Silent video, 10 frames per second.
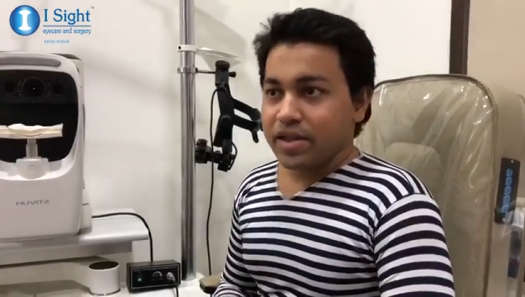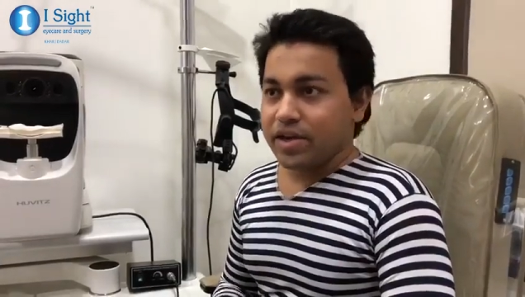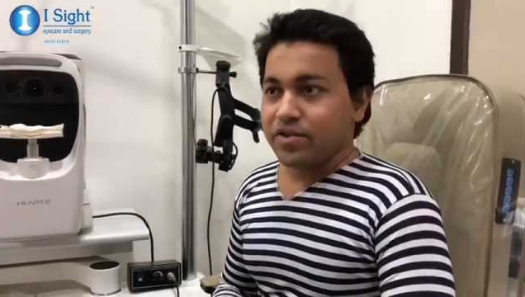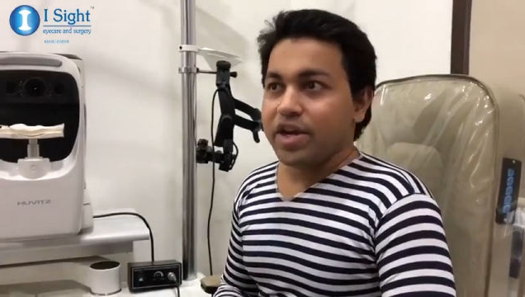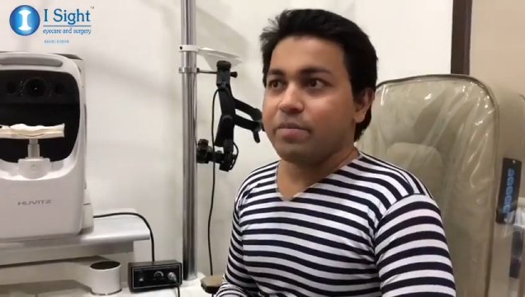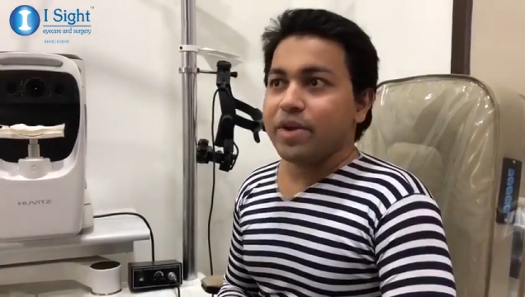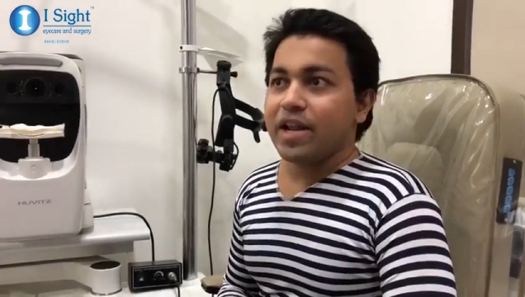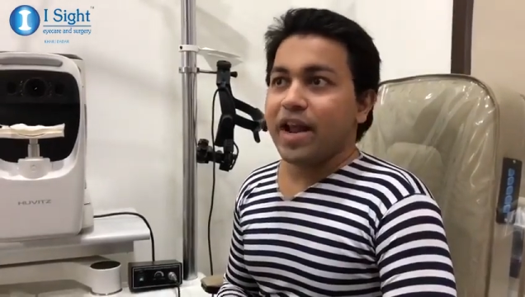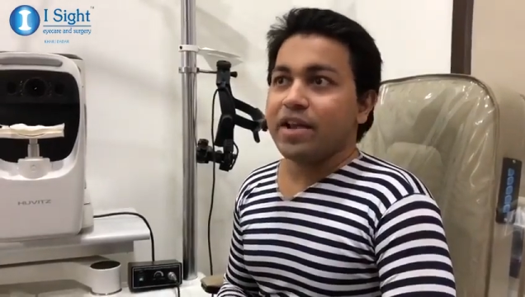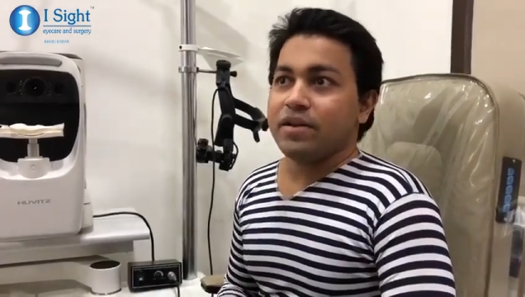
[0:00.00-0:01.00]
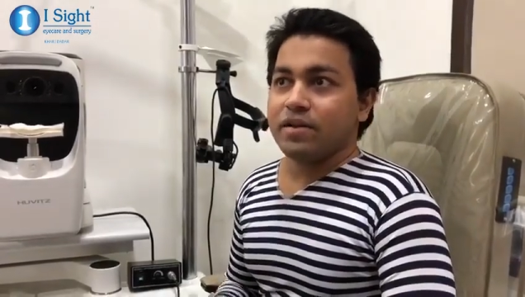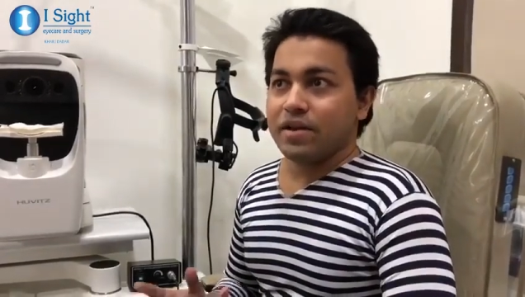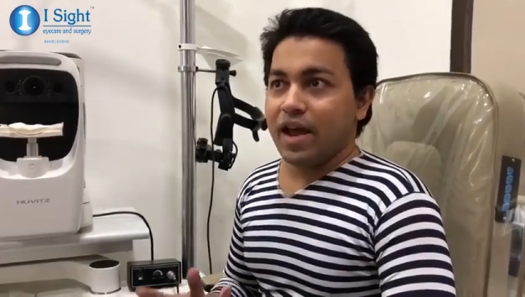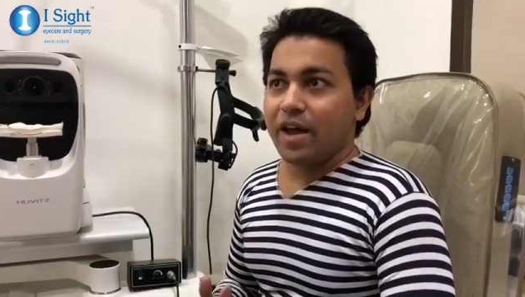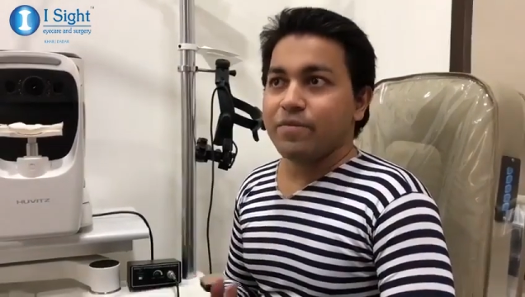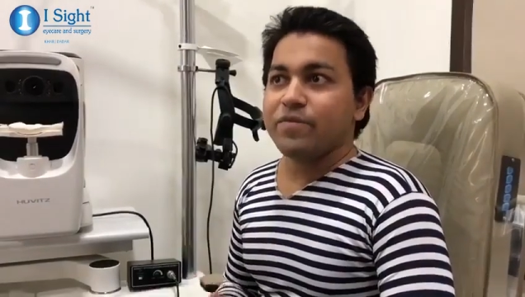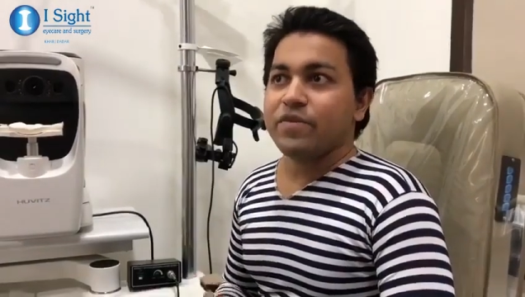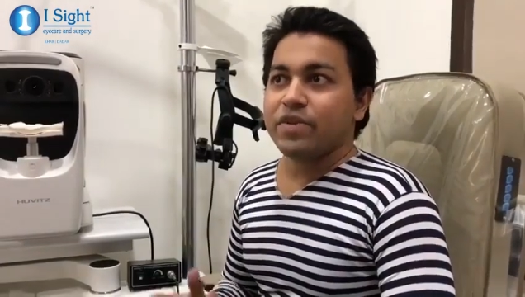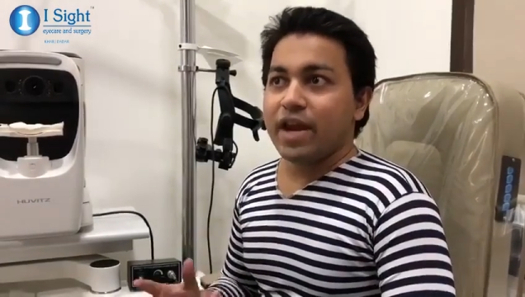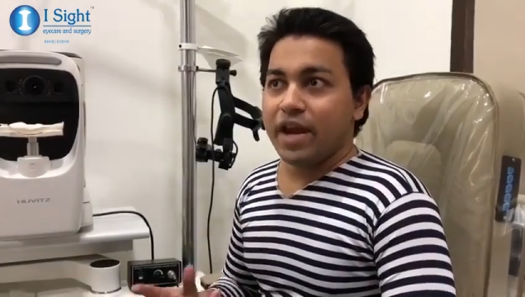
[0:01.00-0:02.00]
They treat me like I'm
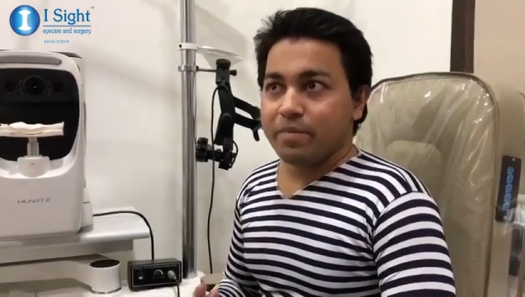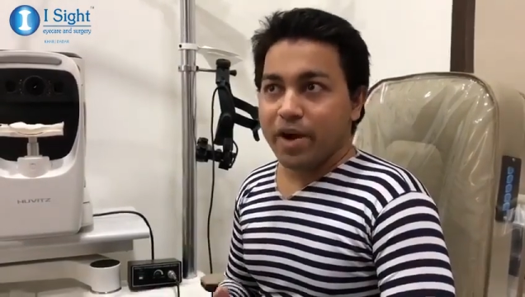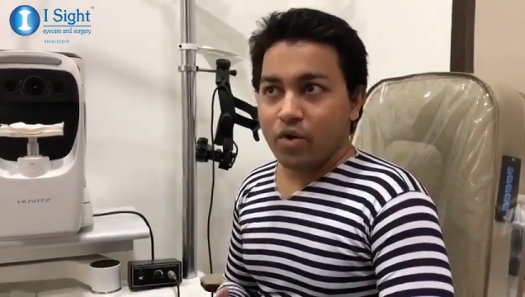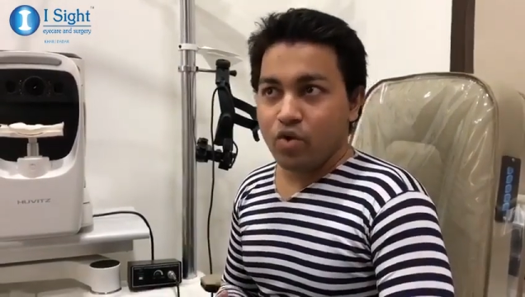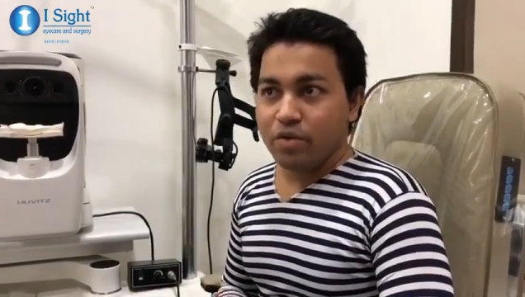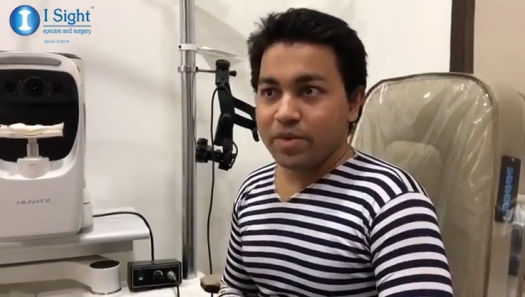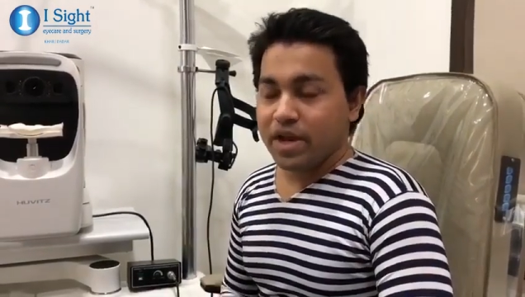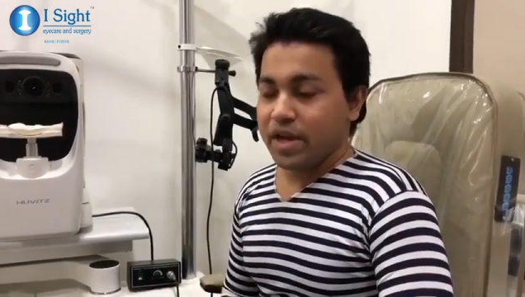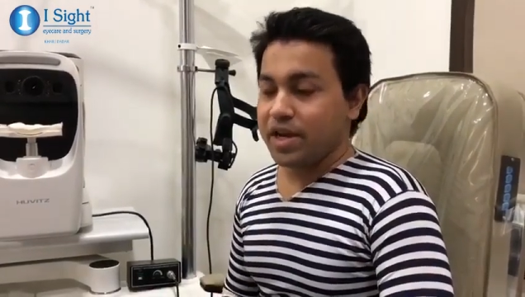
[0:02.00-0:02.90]
at my home.